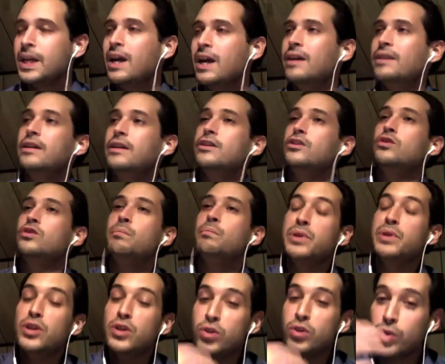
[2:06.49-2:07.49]
I think it's a
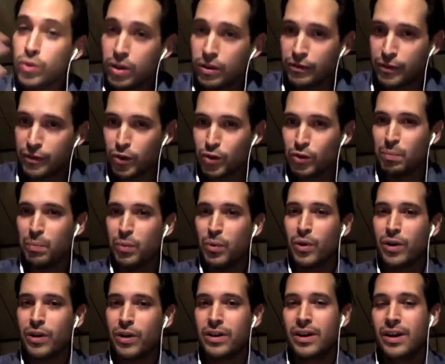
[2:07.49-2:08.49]
beautiful
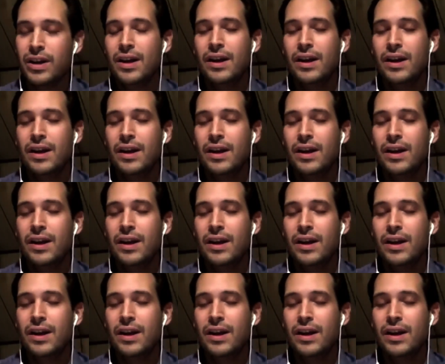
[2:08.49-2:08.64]
sport.